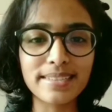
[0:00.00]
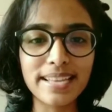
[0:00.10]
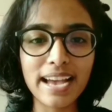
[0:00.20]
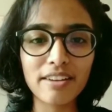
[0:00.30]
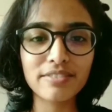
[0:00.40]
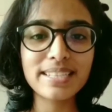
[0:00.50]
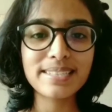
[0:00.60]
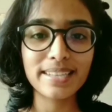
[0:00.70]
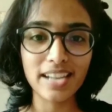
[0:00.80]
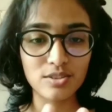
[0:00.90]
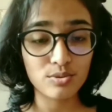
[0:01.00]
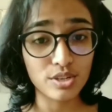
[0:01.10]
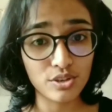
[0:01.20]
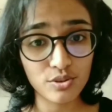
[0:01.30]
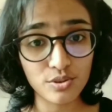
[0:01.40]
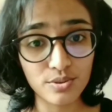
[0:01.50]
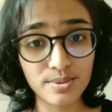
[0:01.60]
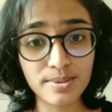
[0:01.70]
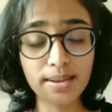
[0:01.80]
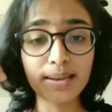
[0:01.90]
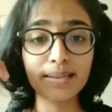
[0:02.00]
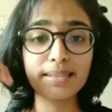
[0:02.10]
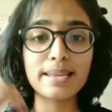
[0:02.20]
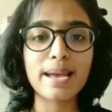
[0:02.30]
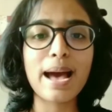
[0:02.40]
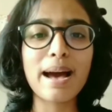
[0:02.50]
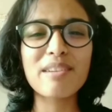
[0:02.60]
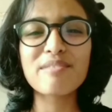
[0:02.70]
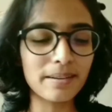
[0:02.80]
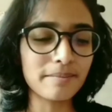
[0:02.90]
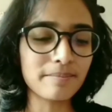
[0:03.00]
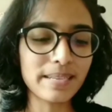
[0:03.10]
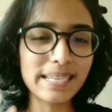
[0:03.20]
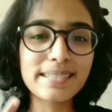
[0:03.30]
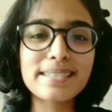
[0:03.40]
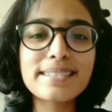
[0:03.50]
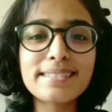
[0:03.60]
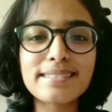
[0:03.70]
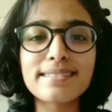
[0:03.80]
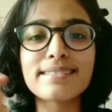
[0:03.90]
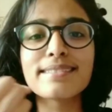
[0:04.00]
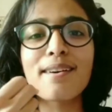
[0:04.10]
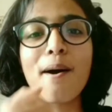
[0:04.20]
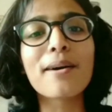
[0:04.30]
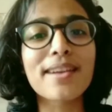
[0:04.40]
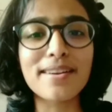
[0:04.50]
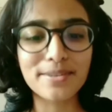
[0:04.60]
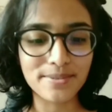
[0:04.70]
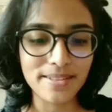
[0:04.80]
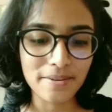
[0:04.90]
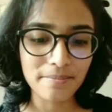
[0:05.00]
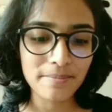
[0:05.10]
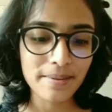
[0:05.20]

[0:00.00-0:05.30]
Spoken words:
They have these illustrations, they have Indian aura to them,